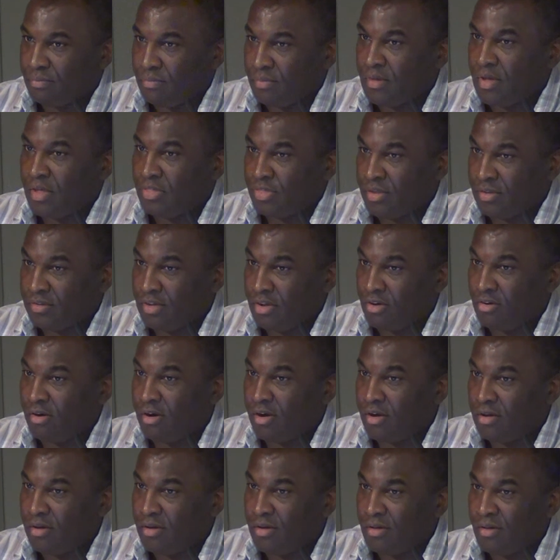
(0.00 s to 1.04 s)
I think they
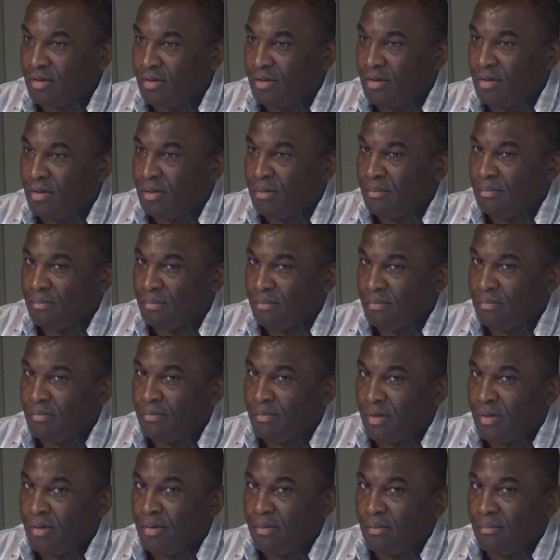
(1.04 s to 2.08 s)
are.
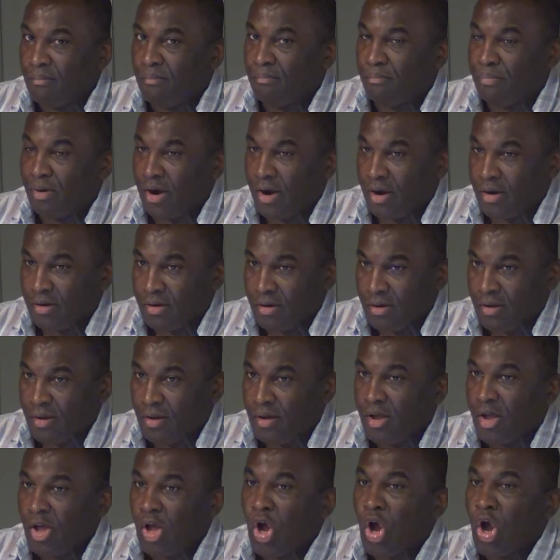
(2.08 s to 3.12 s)
But
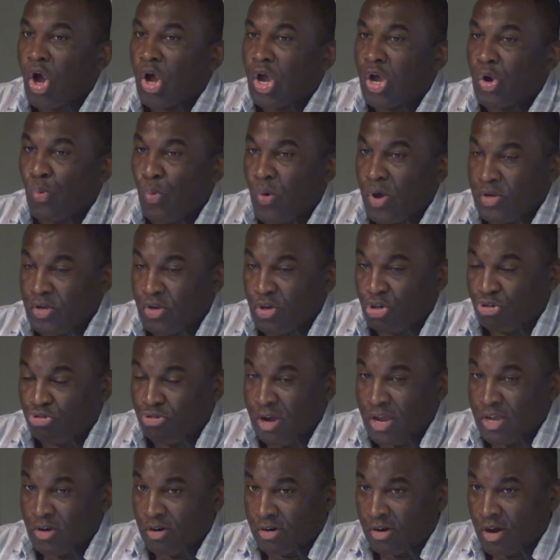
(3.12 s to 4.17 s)
when you
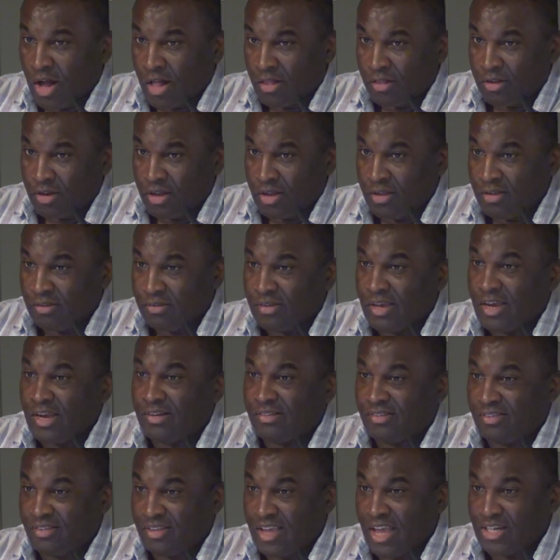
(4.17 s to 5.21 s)
trade on holidays,
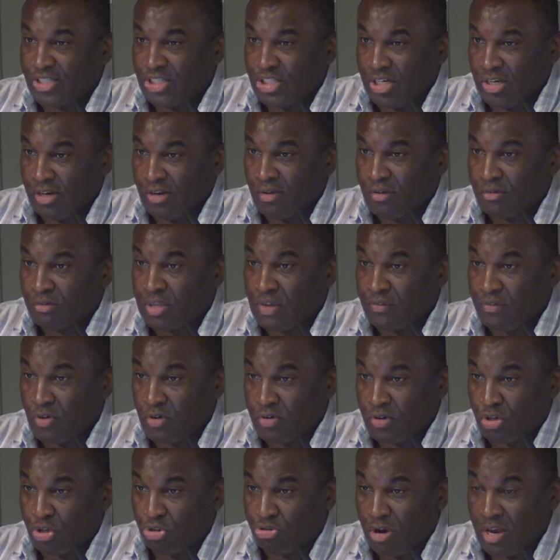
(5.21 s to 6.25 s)
it's sketchy. So if you're going
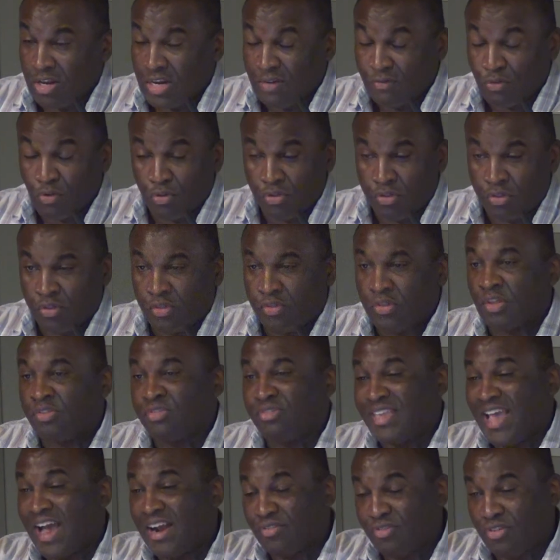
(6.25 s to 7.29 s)
to trade, even though the
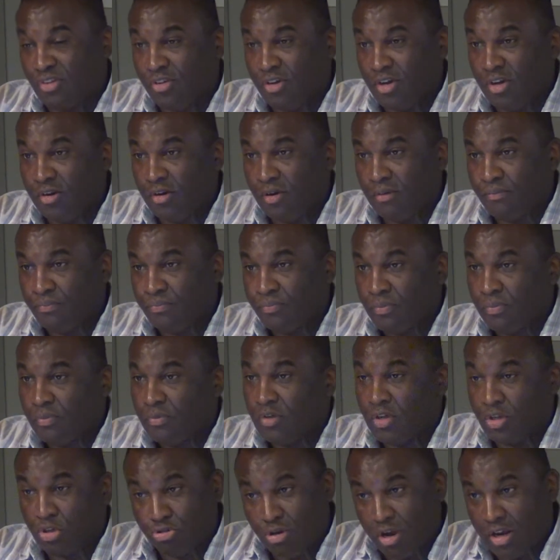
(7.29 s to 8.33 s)
stats are good,
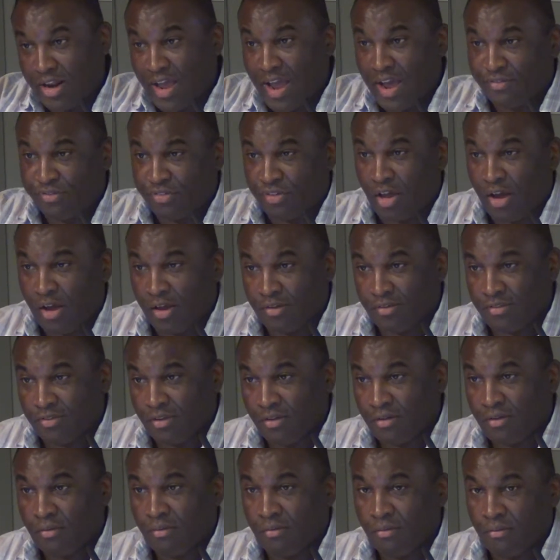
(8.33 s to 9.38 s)
you trade half size.
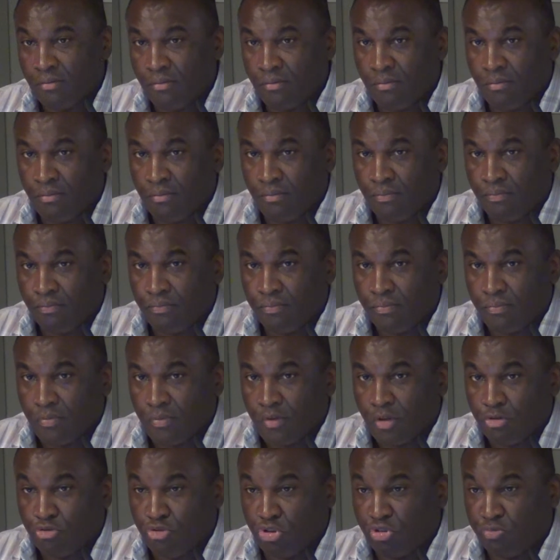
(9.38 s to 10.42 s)

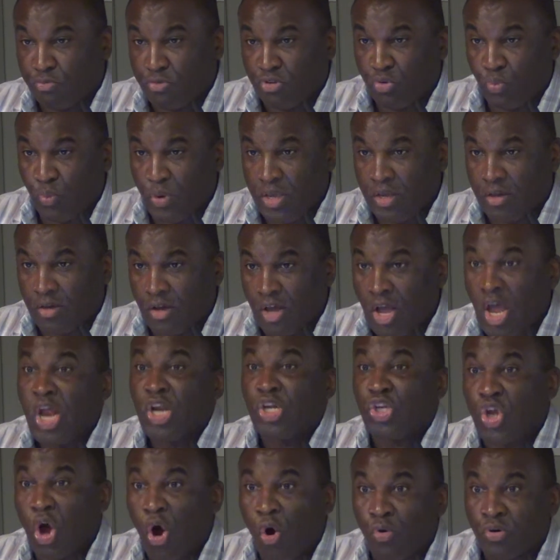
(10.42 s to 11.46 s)
Christmas week,
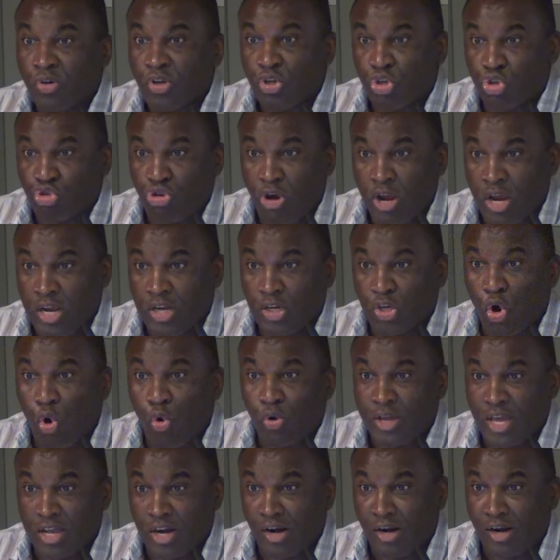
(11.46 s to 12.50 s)
don't trade. Go
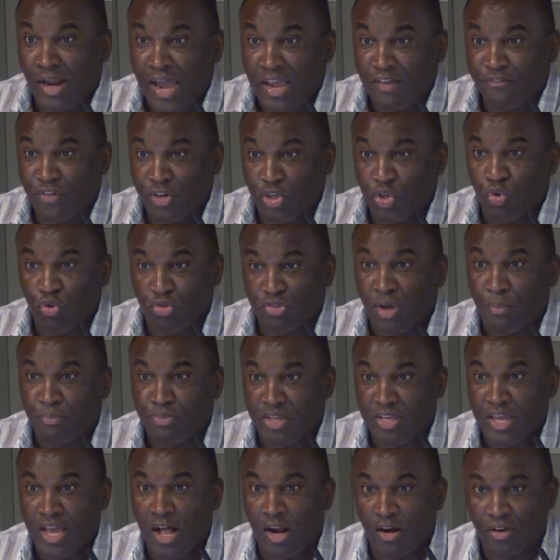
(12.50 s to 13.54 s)
get a life and do
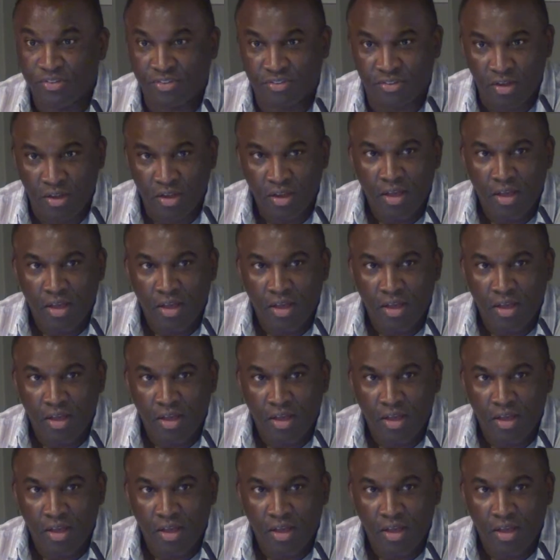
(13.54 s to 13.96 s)
something else.